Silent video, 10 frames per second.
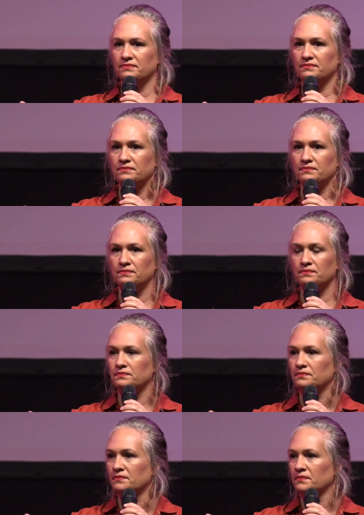
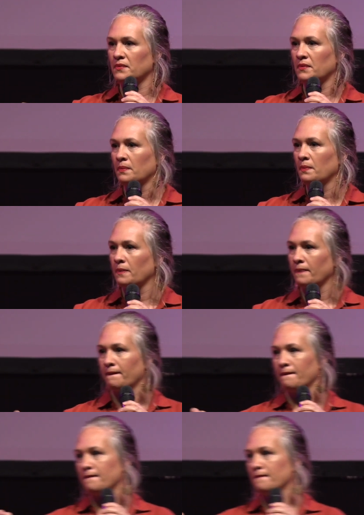No one is speaking in this clip.